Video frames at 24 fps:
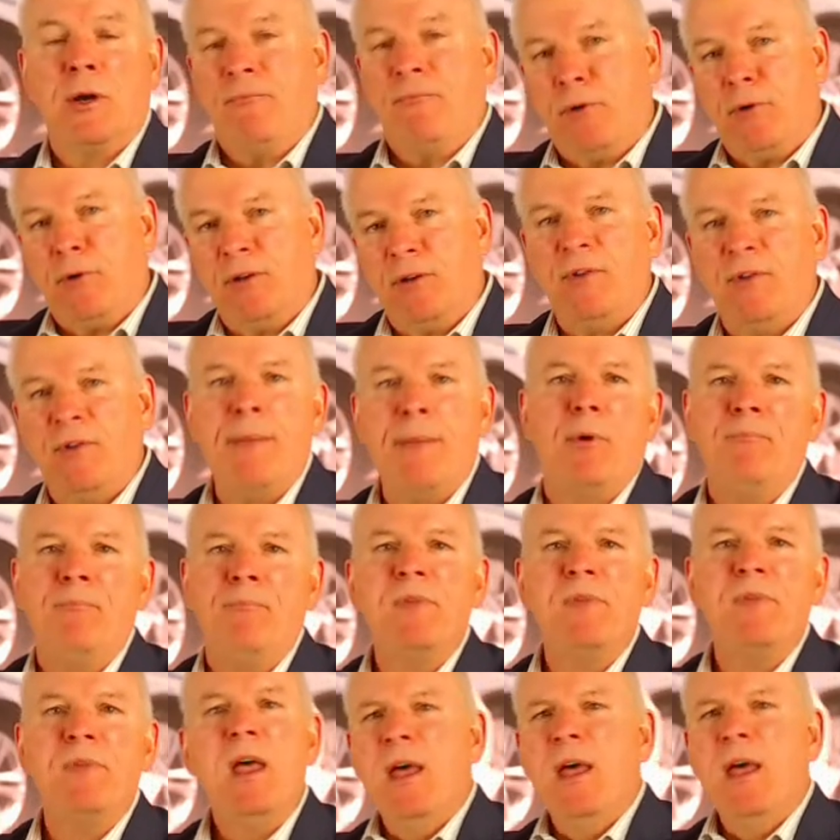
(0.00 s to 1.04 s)
For example,
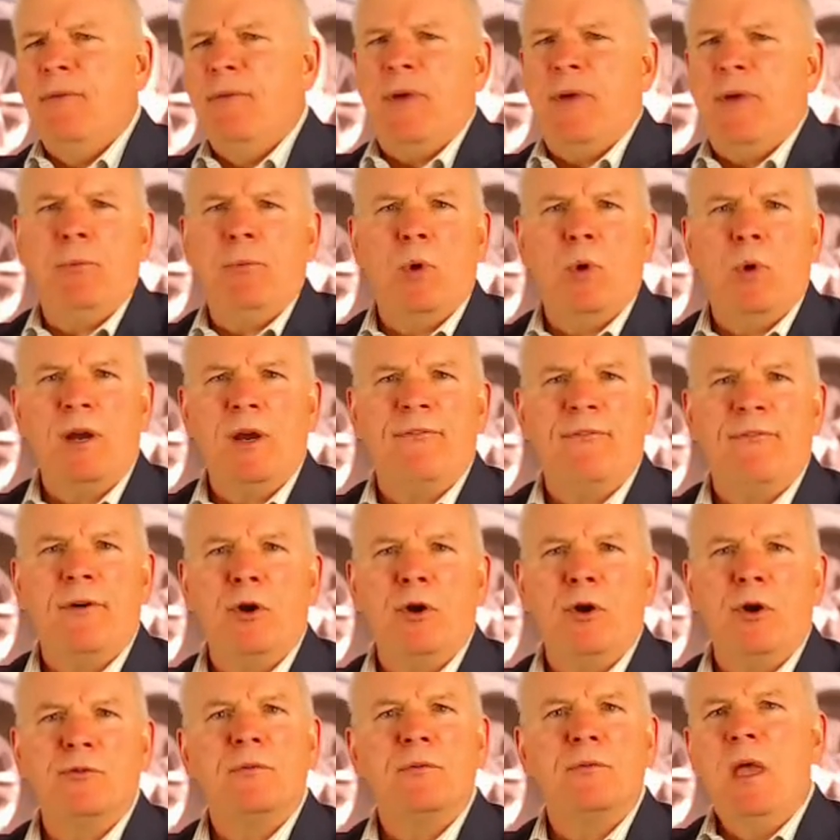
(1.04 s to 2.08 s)
February
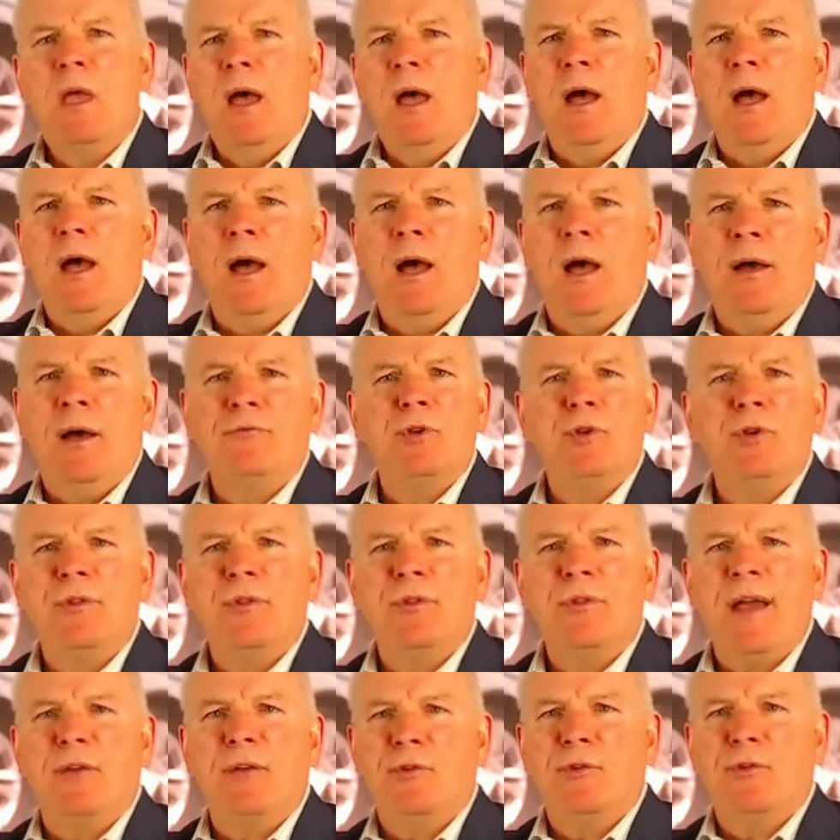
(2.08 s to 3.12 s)
1st of
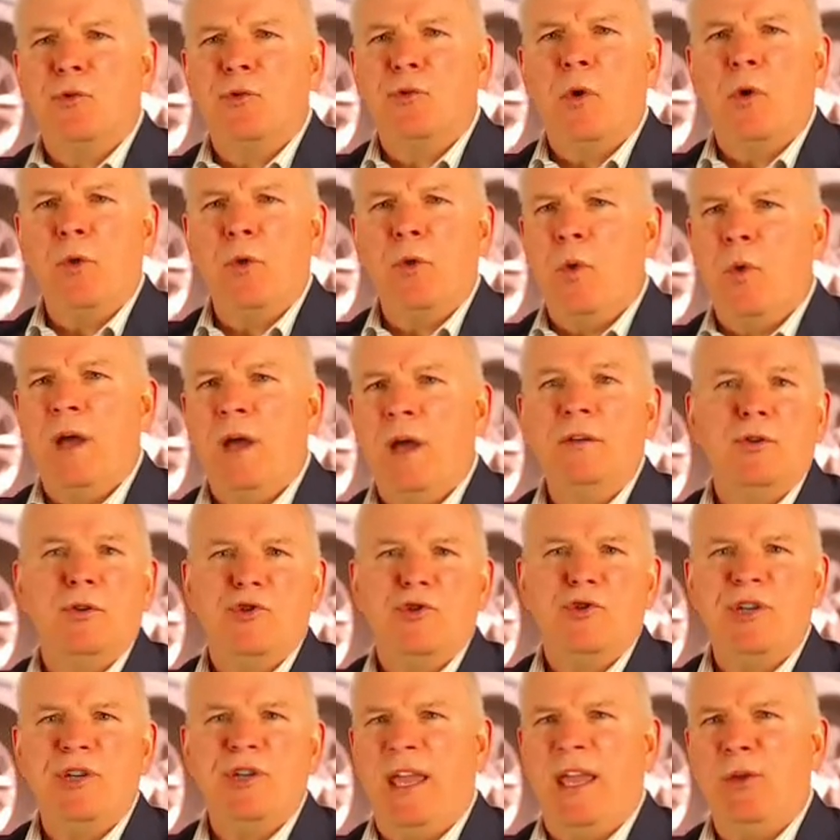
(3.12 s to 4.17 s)
2021 to
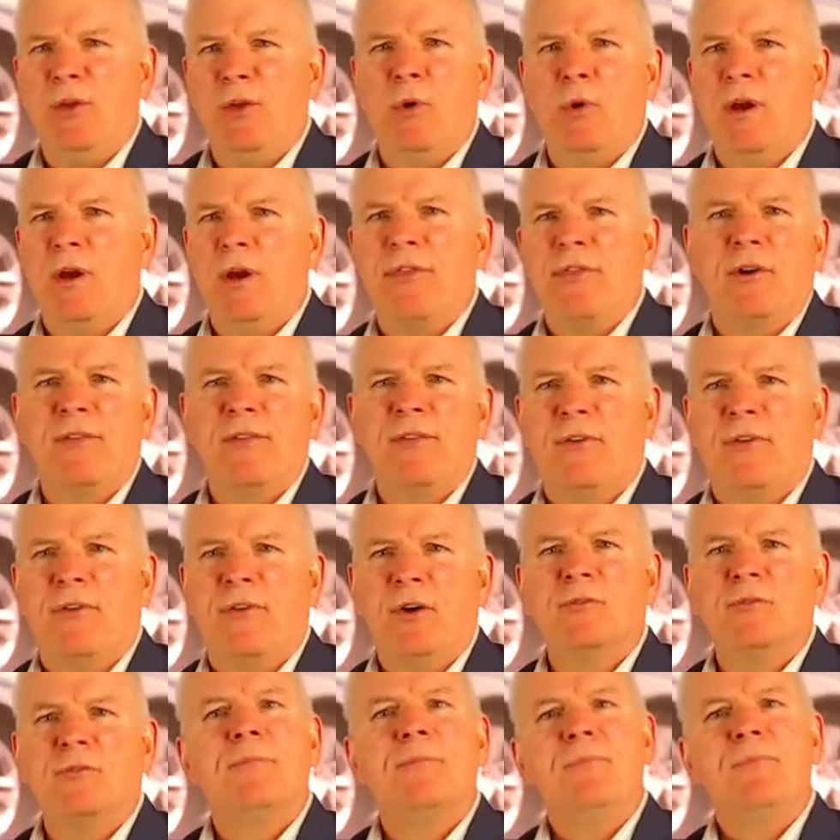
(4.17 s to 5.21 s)
January
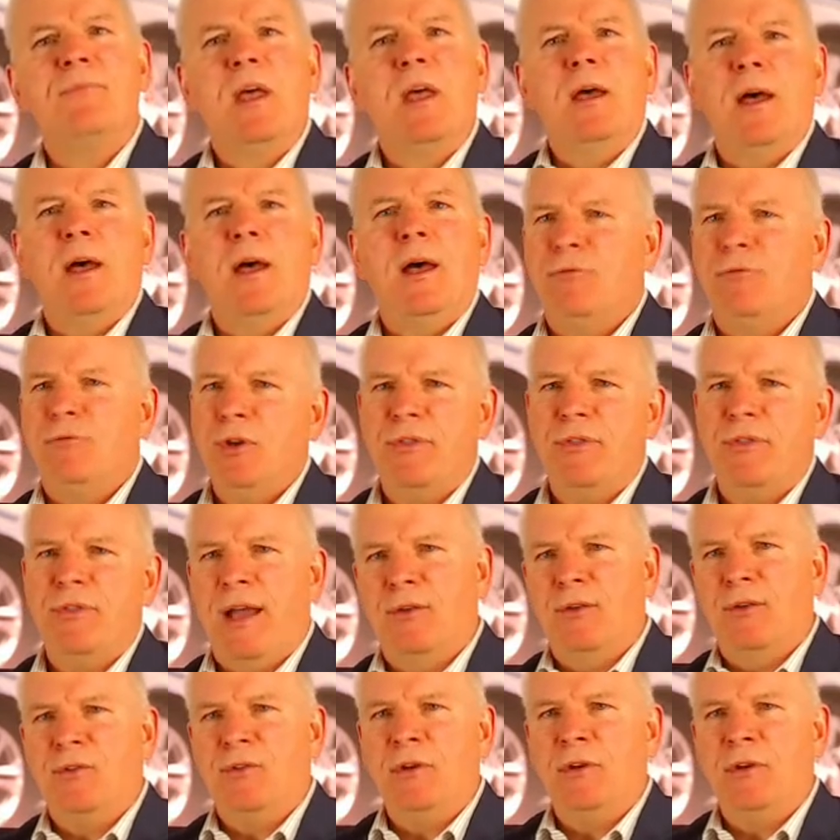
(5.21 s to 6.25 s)
31st of
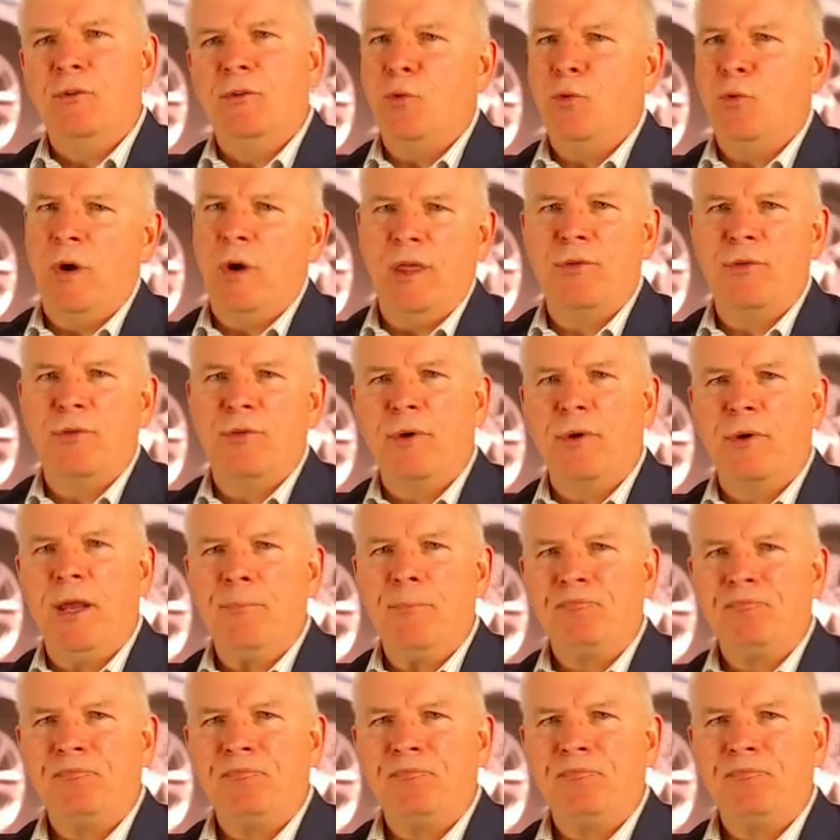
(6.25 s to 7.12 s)
2023.